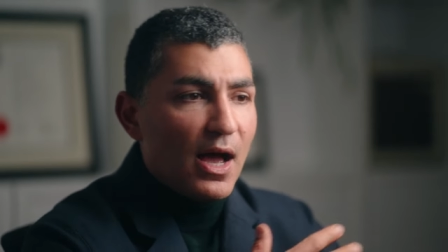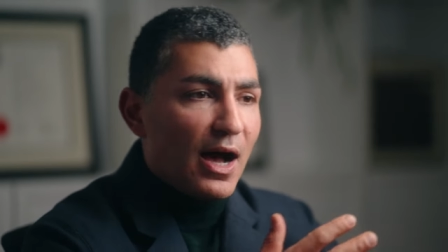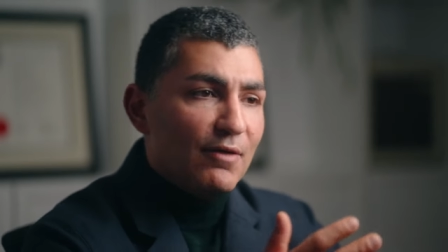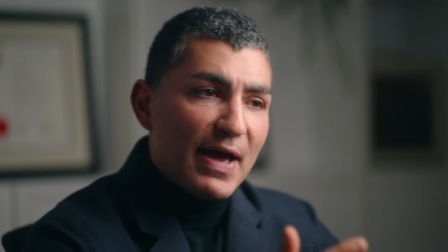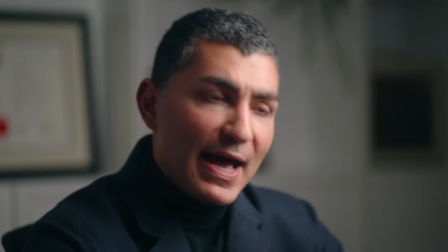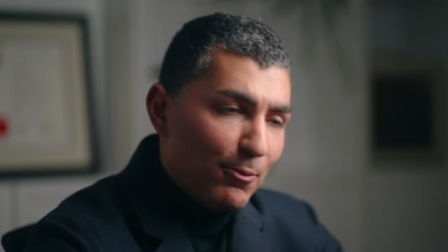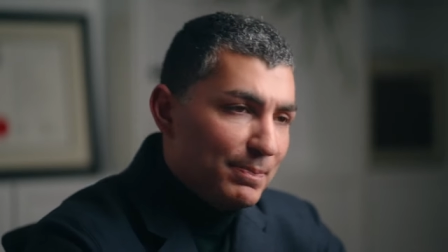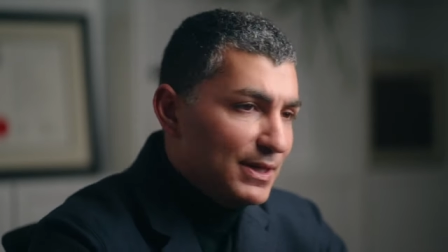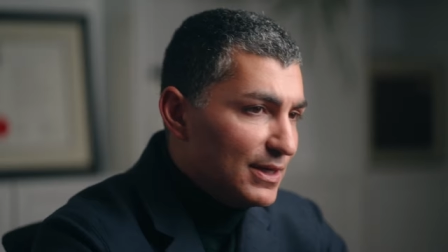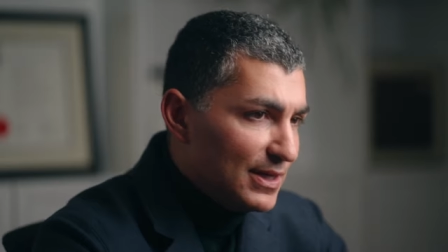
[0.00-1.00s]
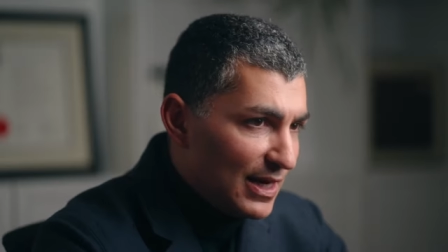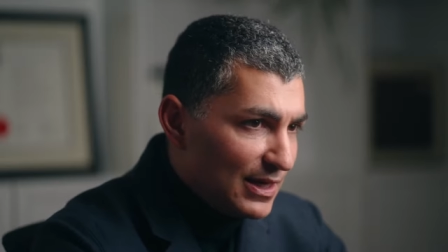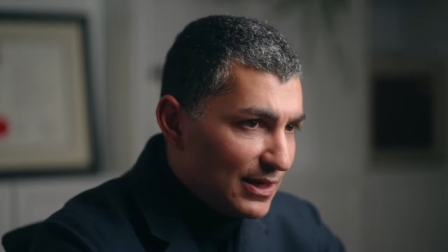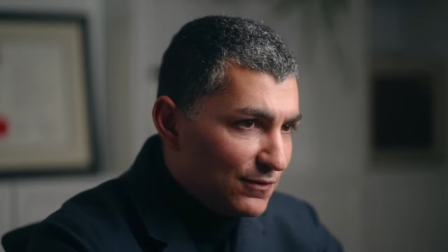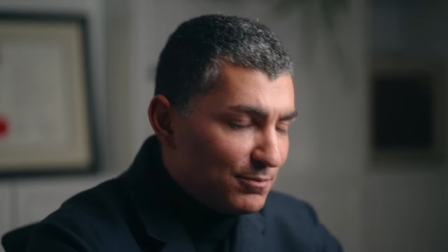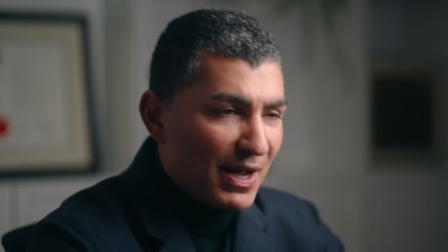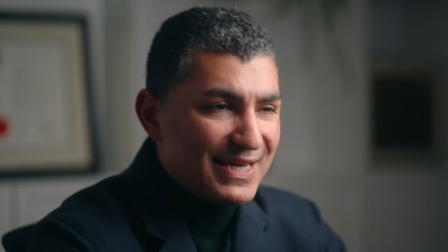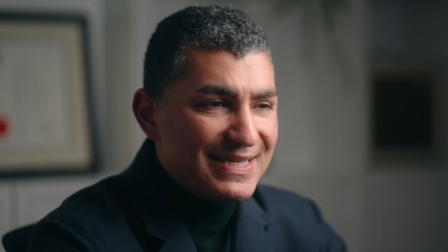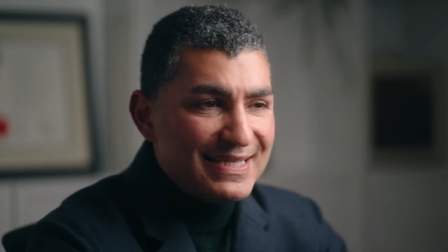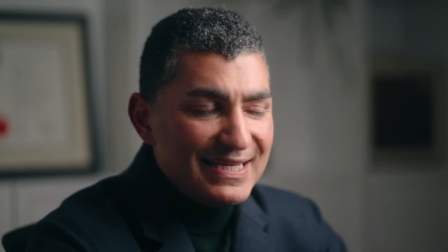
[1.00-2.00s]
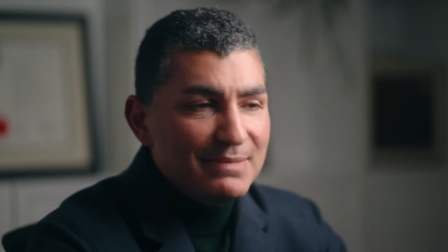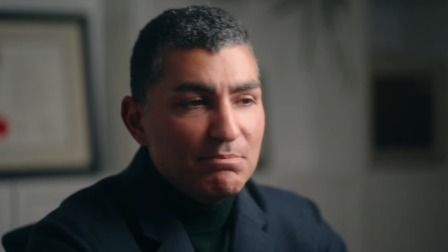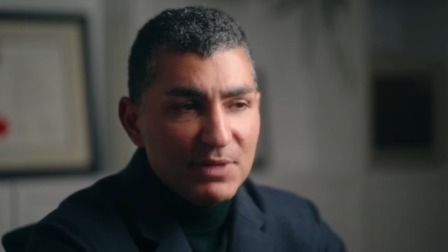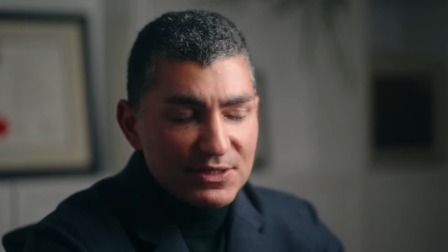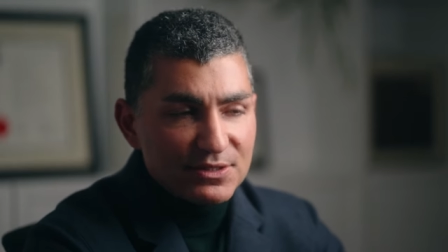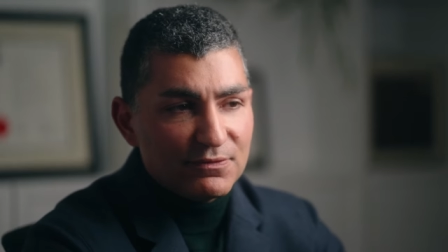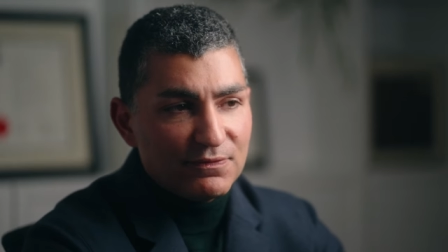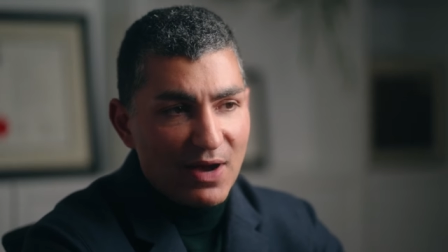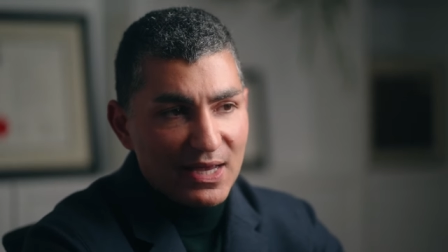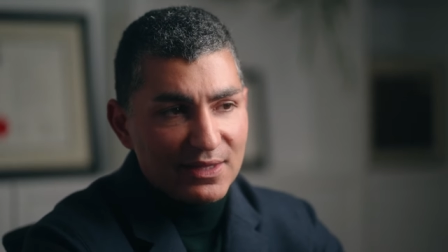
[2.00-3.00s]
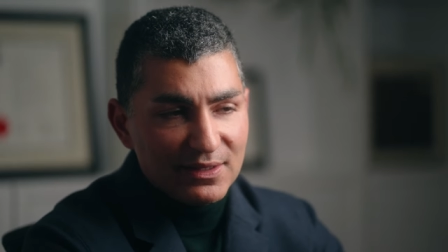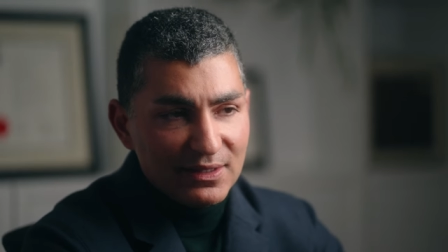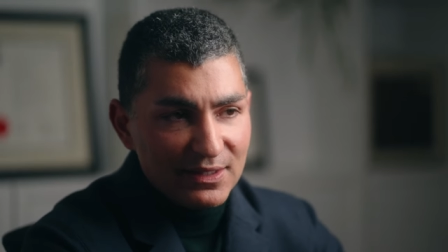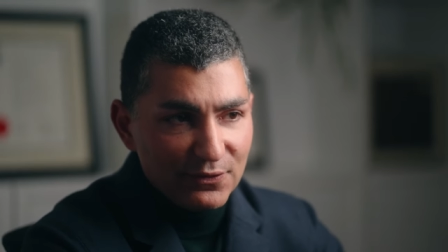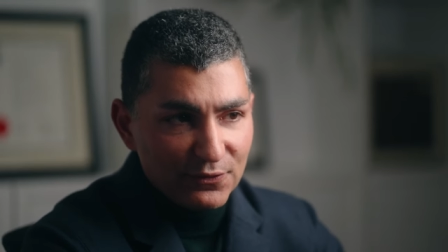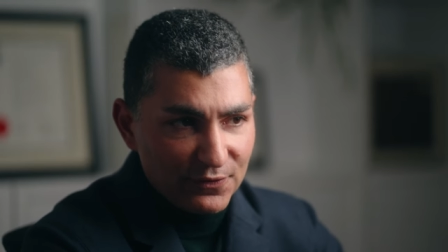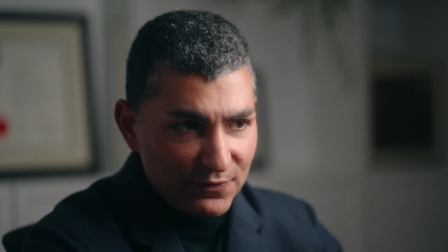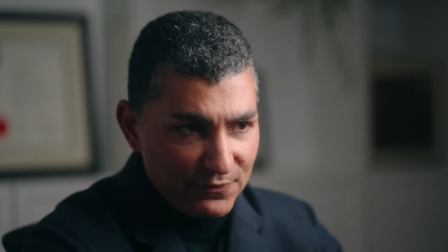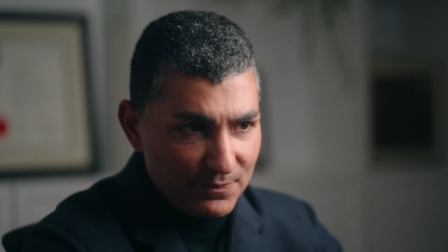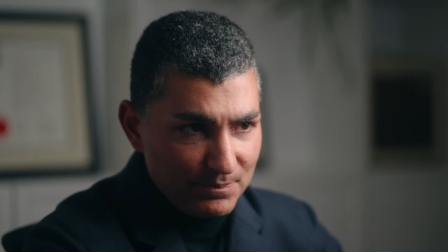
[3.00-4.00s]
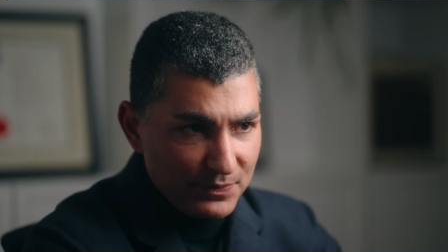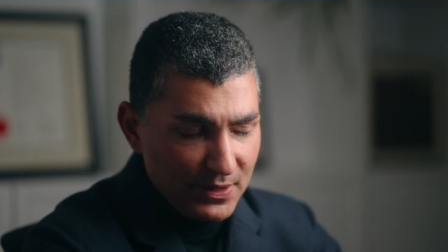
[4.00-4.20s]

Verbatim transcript: of helping Canadians by demystifying the legal system.